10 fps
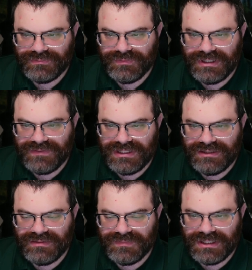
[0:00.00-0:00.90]
But we already have an eight
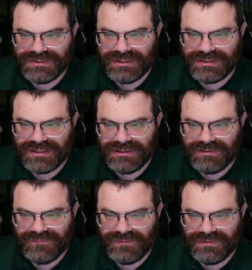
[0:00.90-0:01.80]
in the box, so that's not
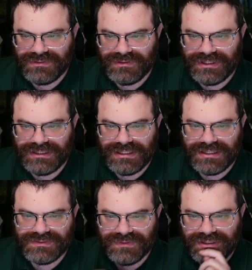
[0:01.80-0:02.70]
helpful. All right,
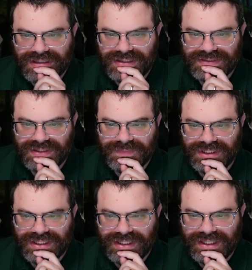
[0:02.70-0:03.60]
yeah, so we can kind of skip a
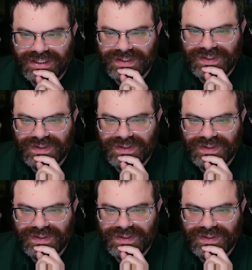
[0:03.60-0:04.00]
lot of that.